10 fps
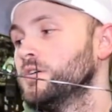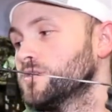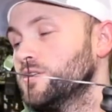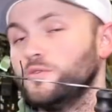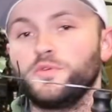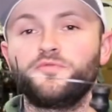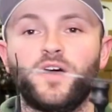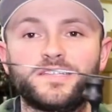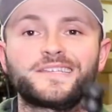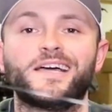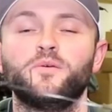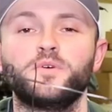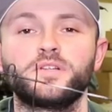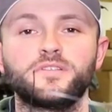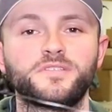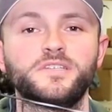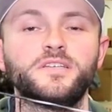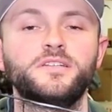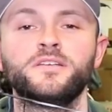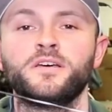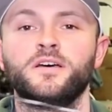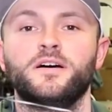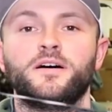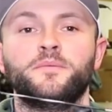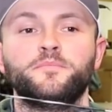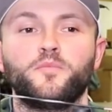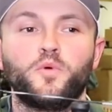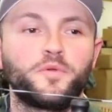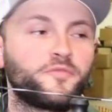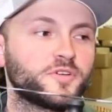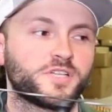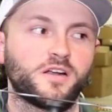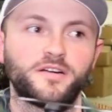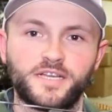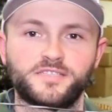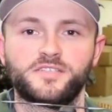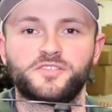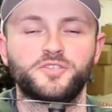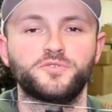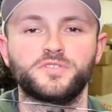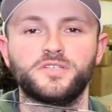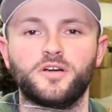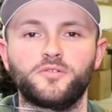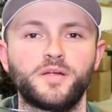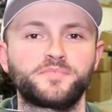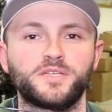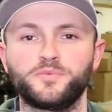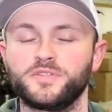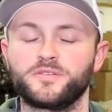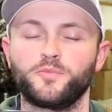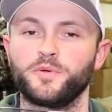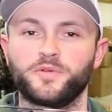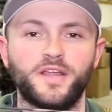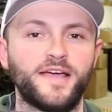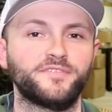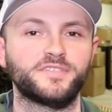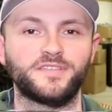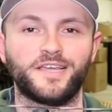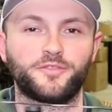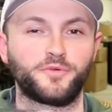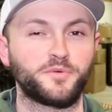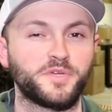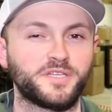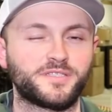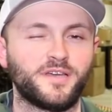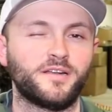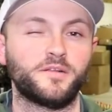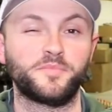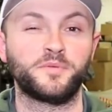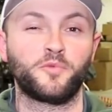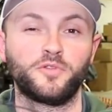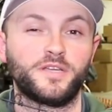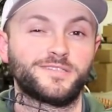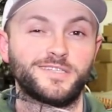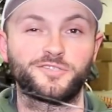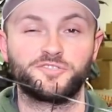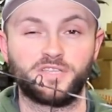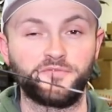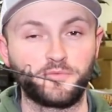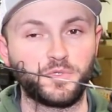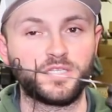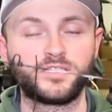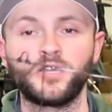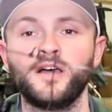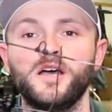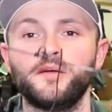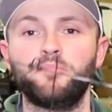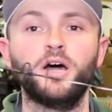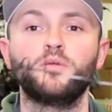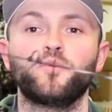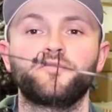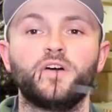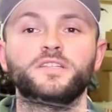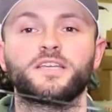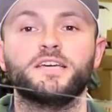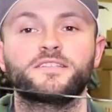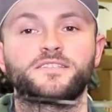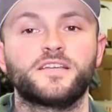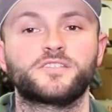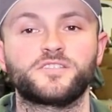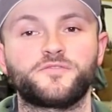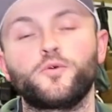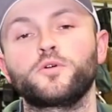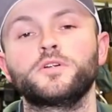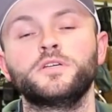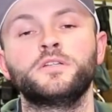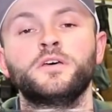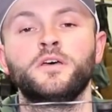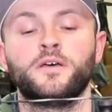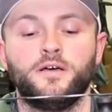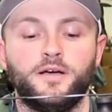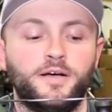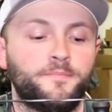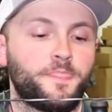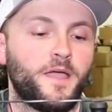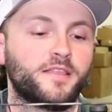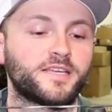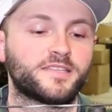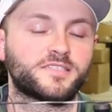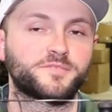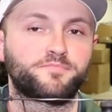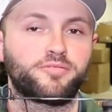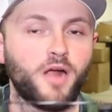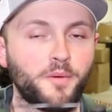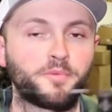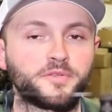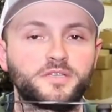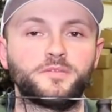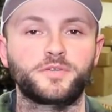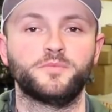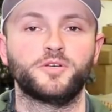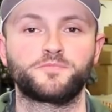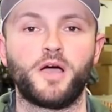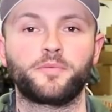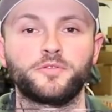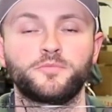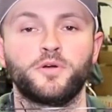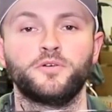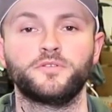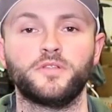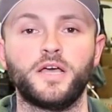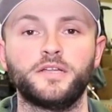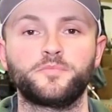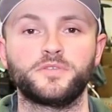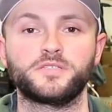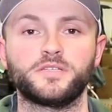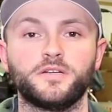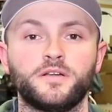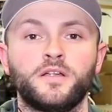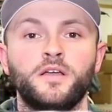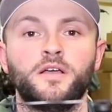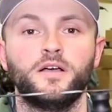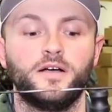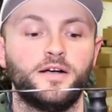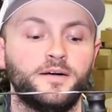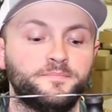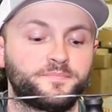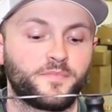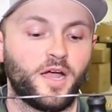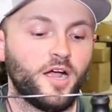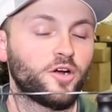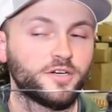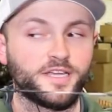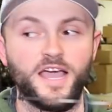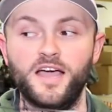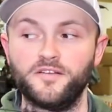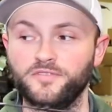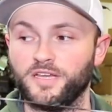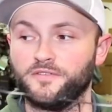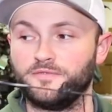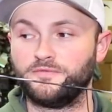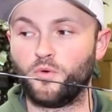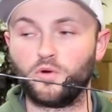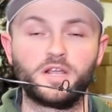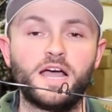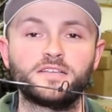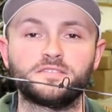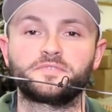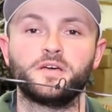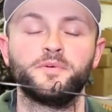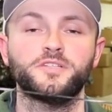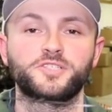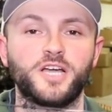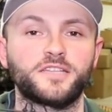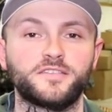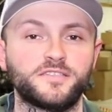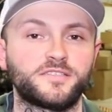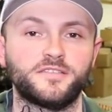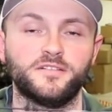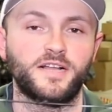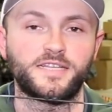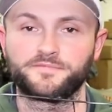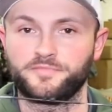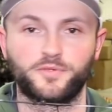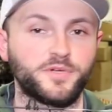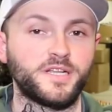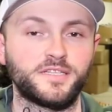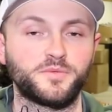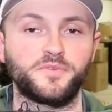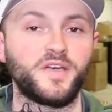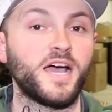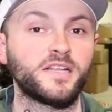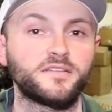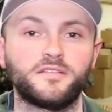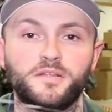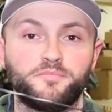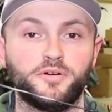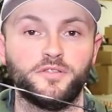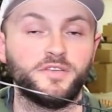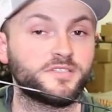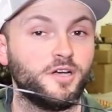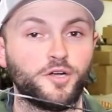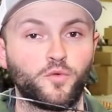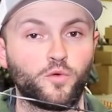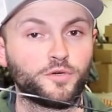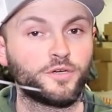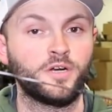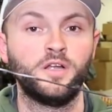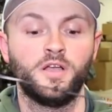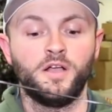So we finally got one of these in. When we first got our Nexus 2s in, our rep said we were gonna have these in like 3 weeks, ended up being more like 6 or 7 weeks. But we finally got this Nexus 4 in. I think this is probably gonna be the most popular bow in their lineup this year. I already have like 4 guys that have come in and shot this in the last 3 days that we've had it and put this on order.